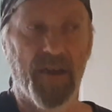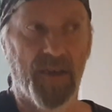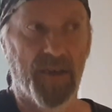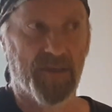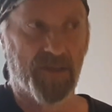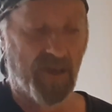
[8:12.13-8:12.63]

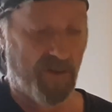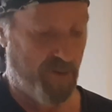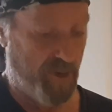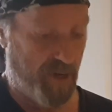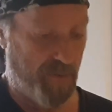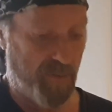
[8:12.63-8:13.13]
Yeah.
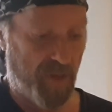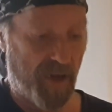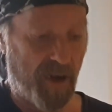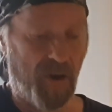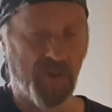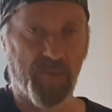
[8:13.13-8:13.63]
So um, they
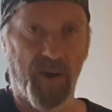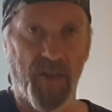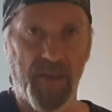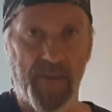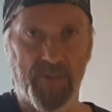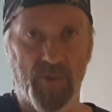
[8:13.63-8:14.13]
closed
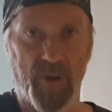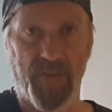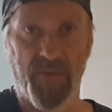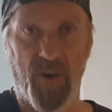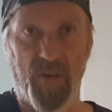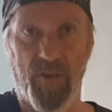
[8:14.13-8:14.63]
part of the
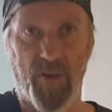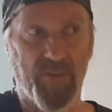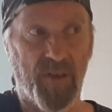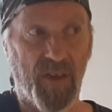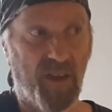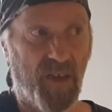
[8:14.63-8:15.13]
M25 off.
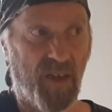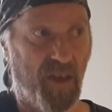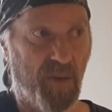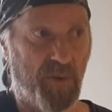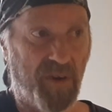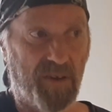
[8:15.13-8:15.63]
Yeah.
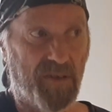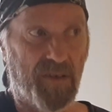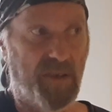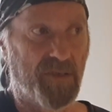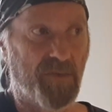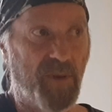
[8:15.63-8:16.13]
But it,
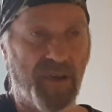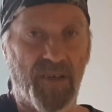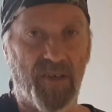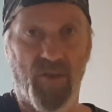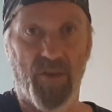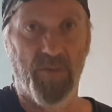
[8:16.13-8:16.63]
it's a
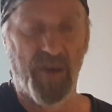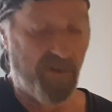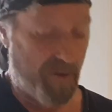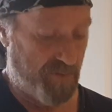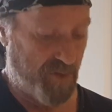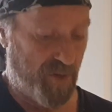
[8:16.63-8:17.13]
bloody
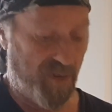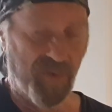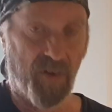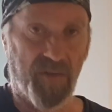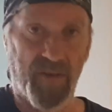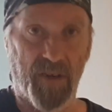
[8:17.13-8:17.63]
nightmare
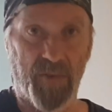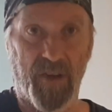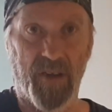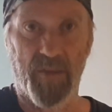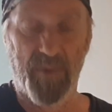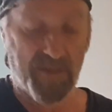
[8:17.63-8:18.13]
M25
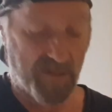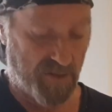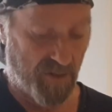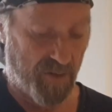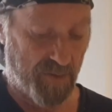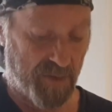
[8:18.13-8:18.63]
anyway. The best yeah.
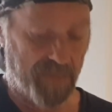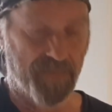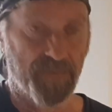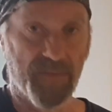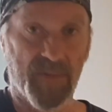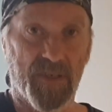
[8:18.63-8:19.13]
times.
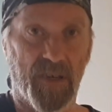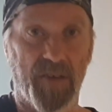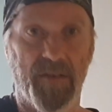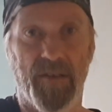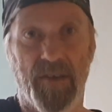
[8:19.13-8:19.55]
Yeah. So.